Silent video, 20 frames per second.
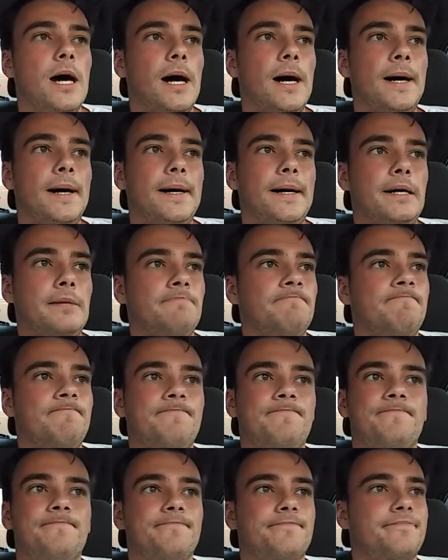
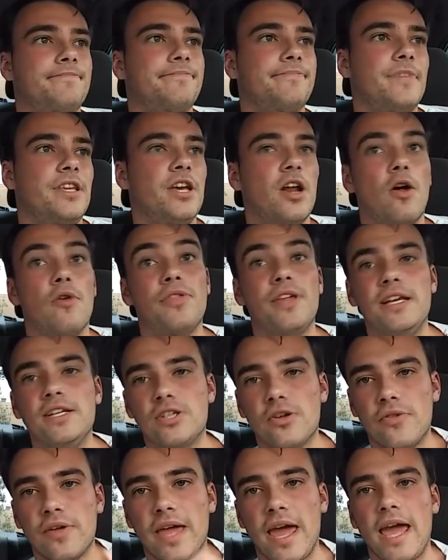
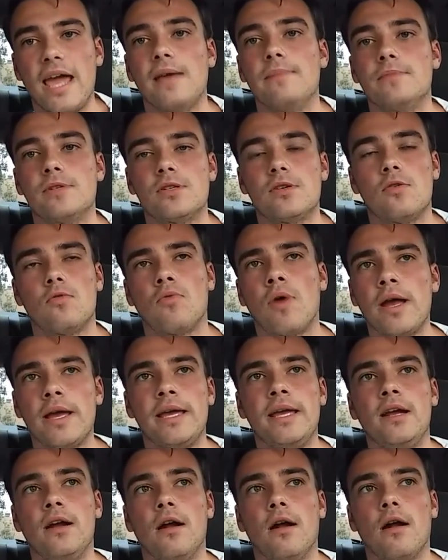These are the games right
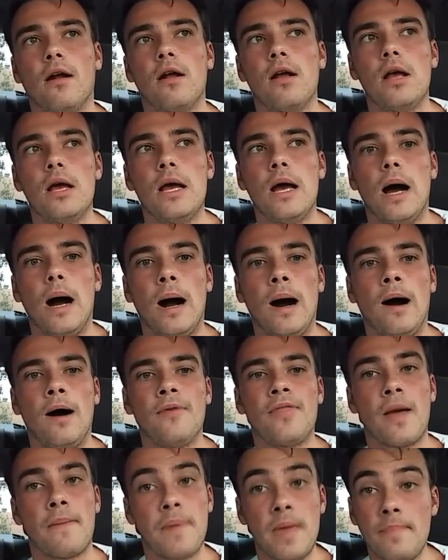here
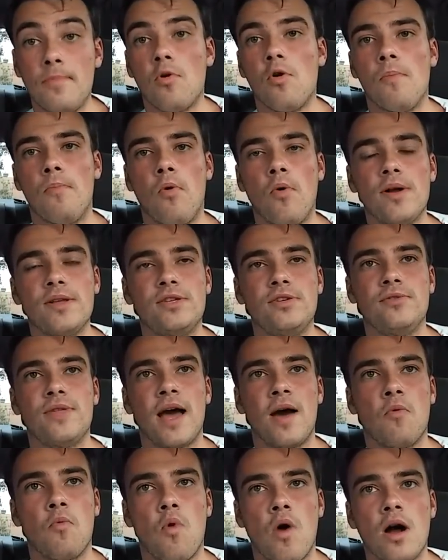that people will point to
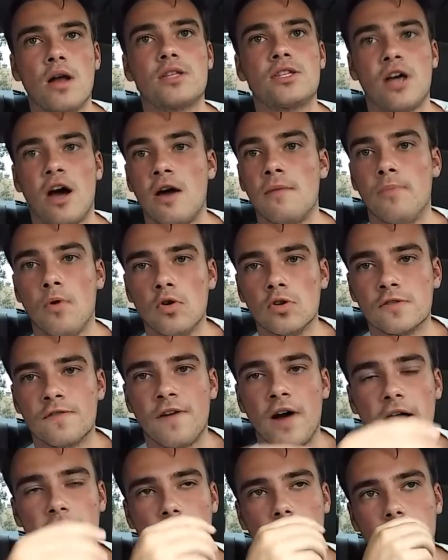that want Todd Bowles
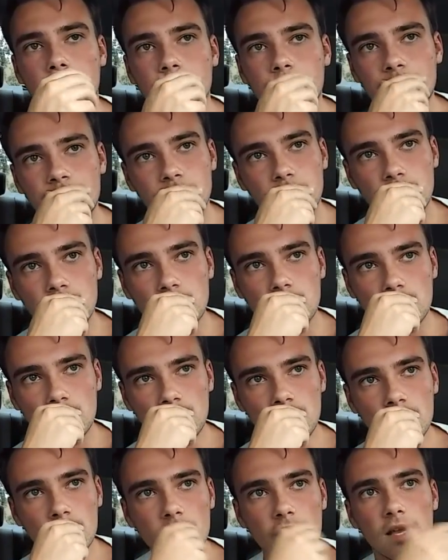fired.
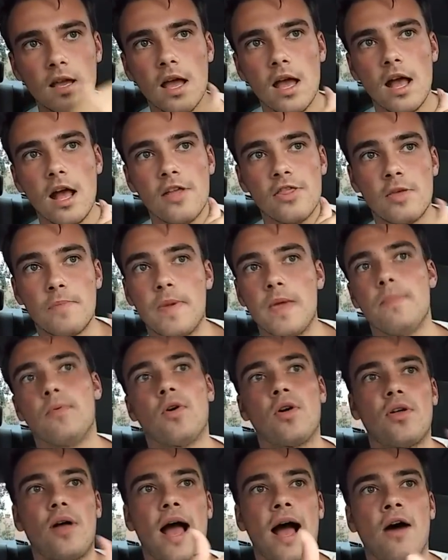The
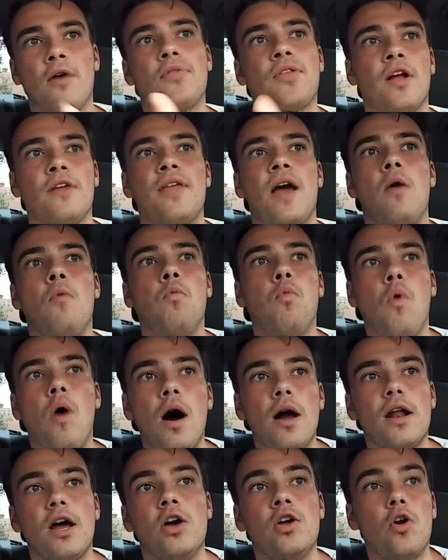people out there that
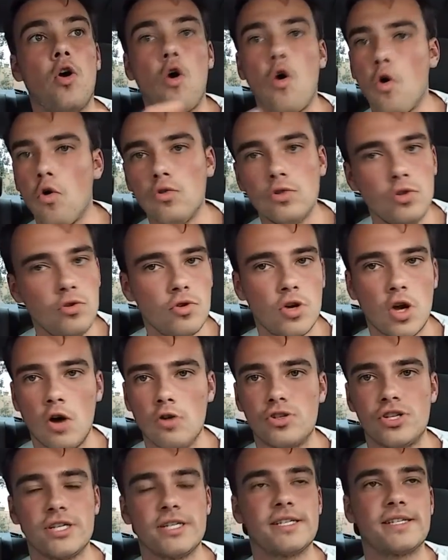want a whole new
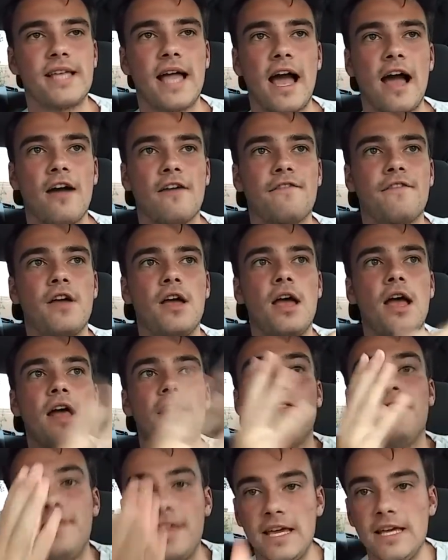coaching staff,
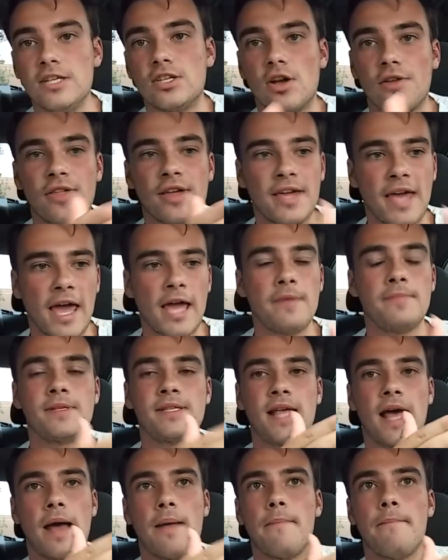these are the
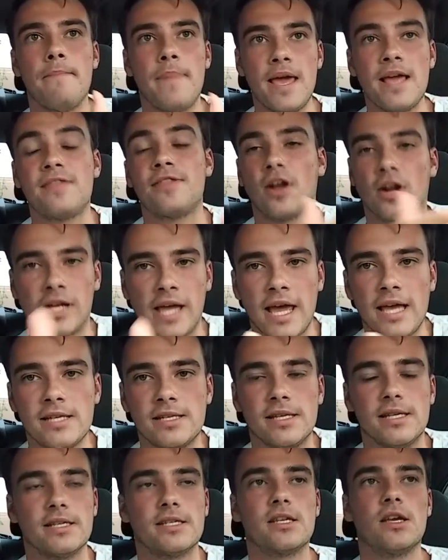games that make their
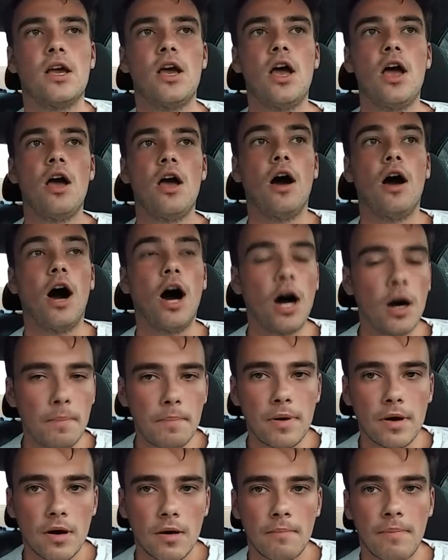cases.
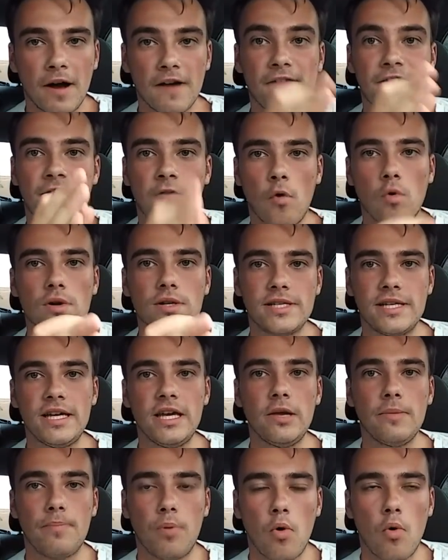Up by
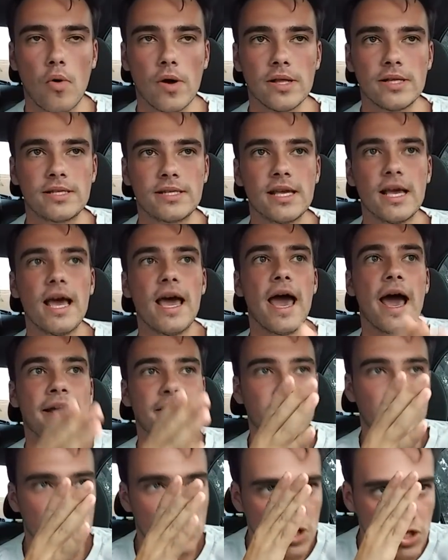14 points
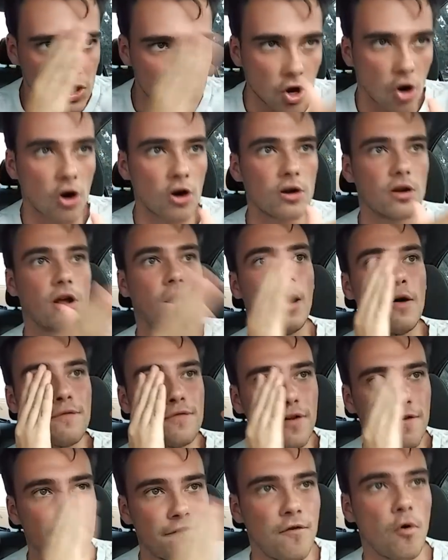at the start
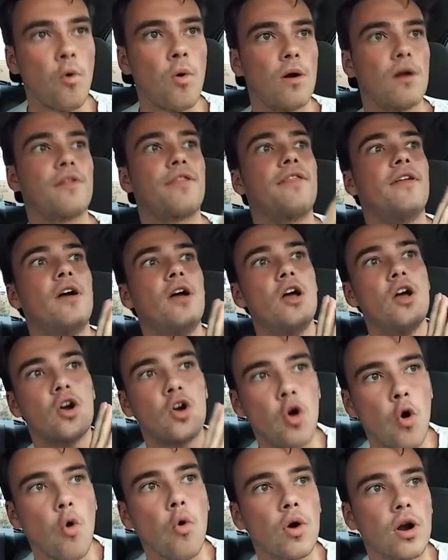of the fourth
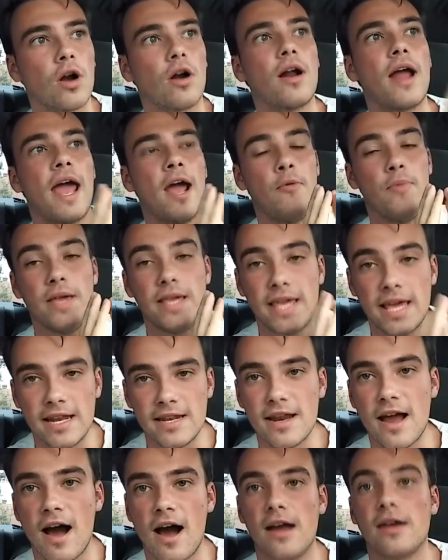quarter, and we
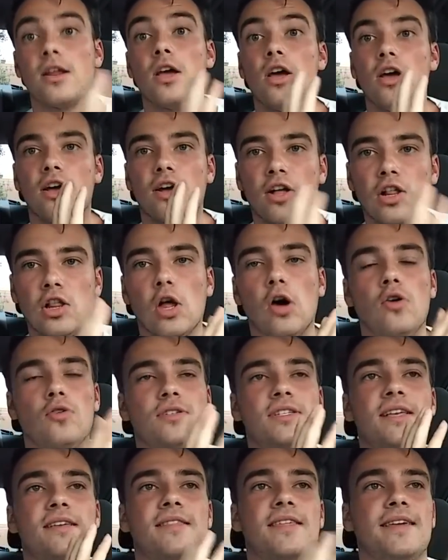cannot
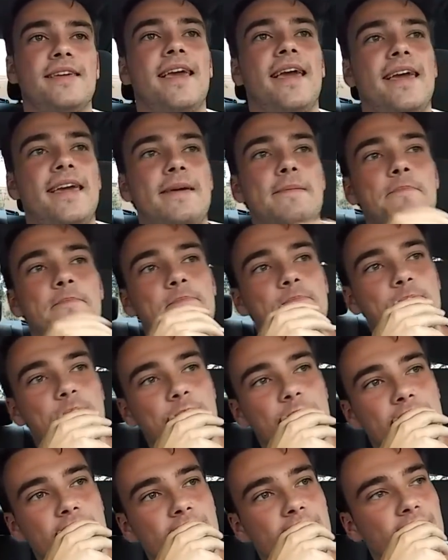close the game.
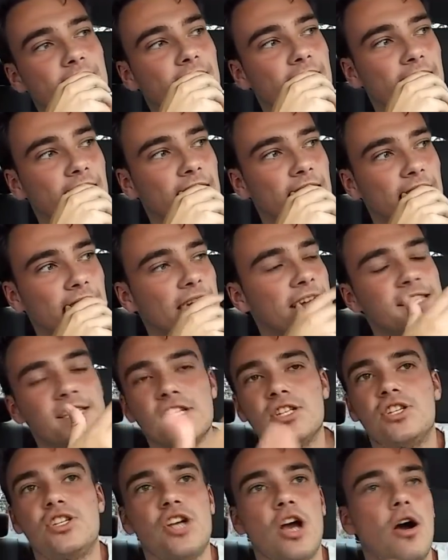It's
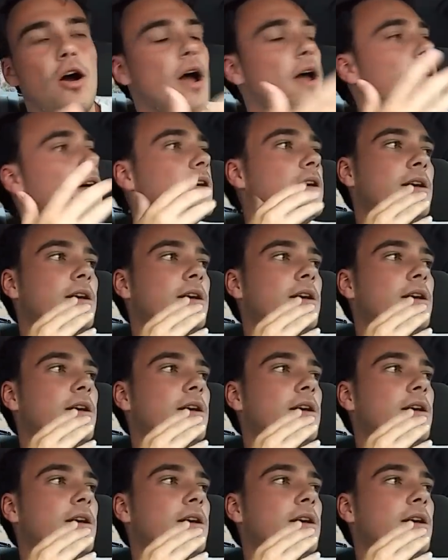a joke.